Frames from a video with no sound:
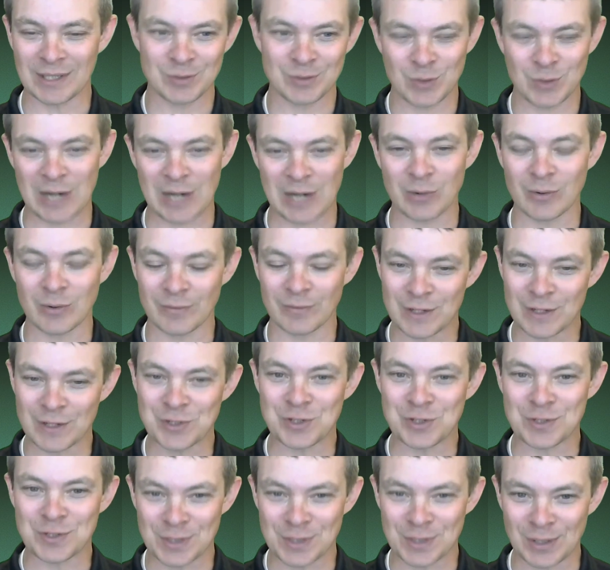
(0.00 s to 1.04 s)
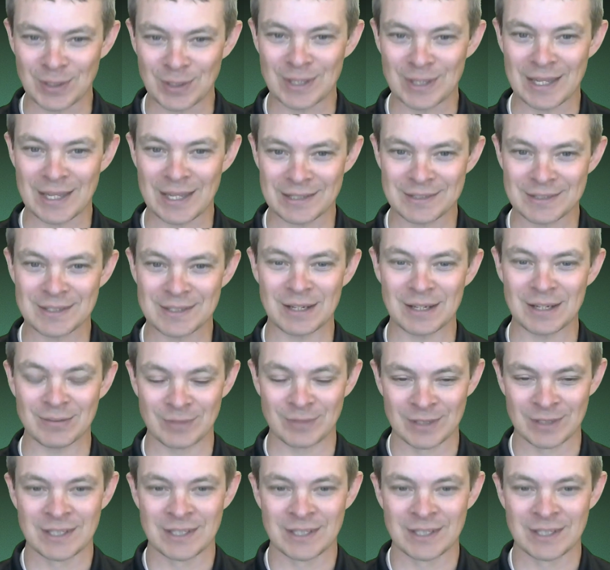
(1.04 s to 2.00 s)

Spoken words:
track revisions and all of that stuff.